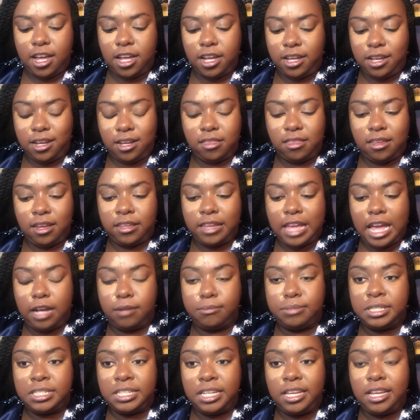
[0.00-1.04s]
a good thing that
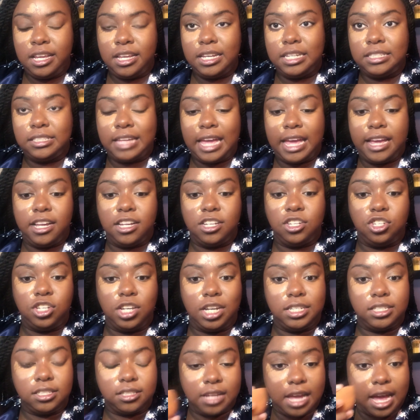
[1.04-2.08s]
I'm seeing is that it
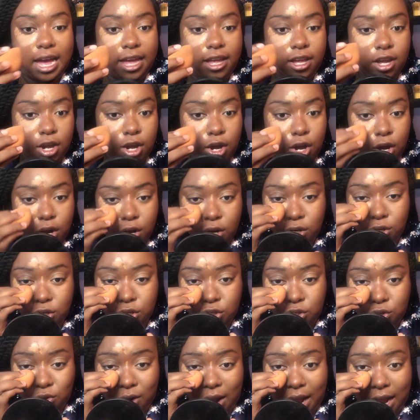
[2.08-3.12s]
does not
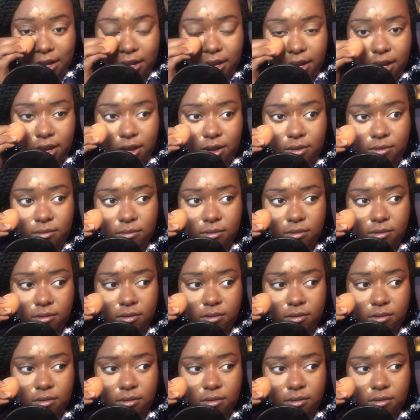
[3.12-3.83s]
dry down.